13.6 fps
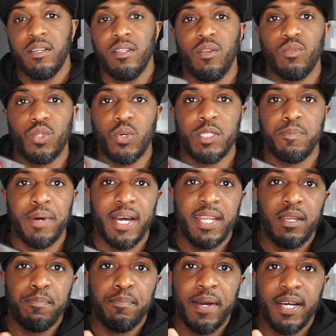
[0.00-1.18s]
Little twist button at
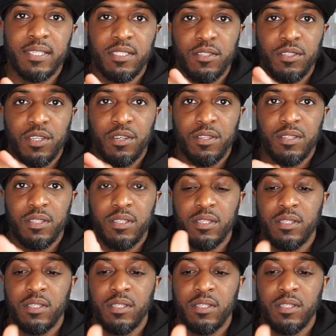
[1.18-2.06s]
the back so you can